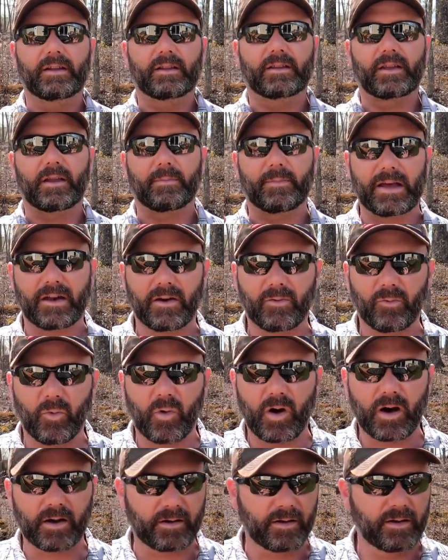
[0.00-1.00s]
the amount of
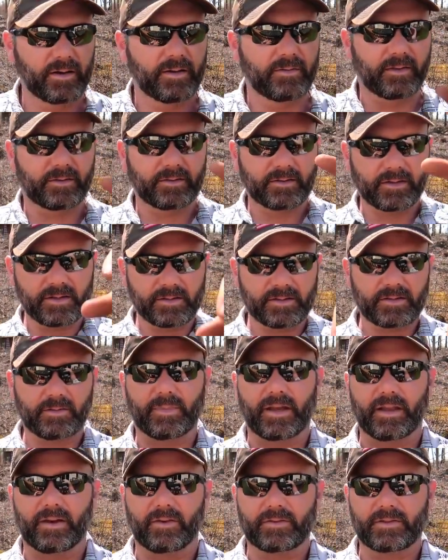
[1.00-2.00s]
water that these
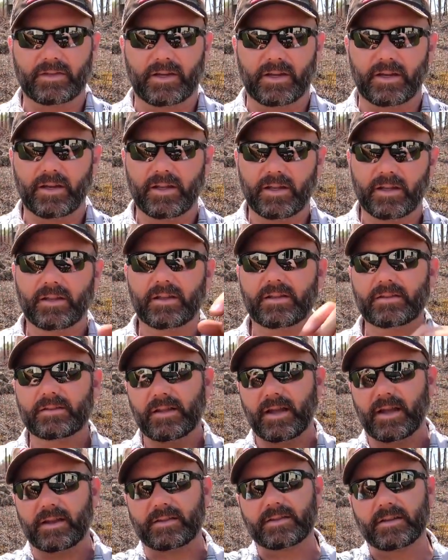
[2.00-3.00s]
tomatoes need is
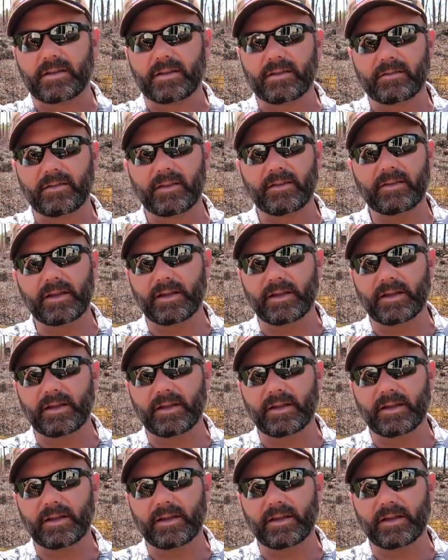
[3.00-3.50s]
less than